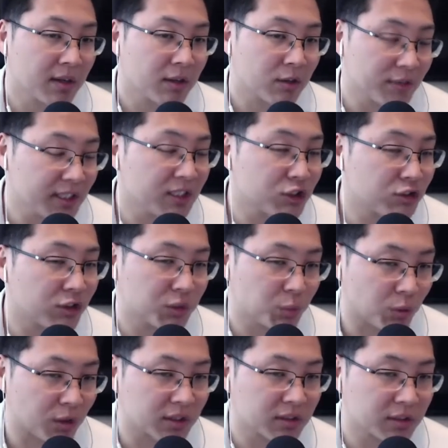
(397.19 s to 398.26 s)
The reason a trust
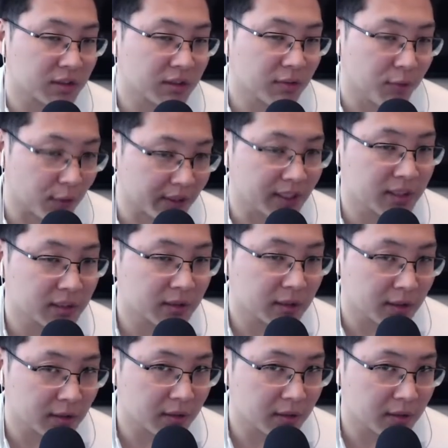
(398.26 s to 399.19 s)
works for this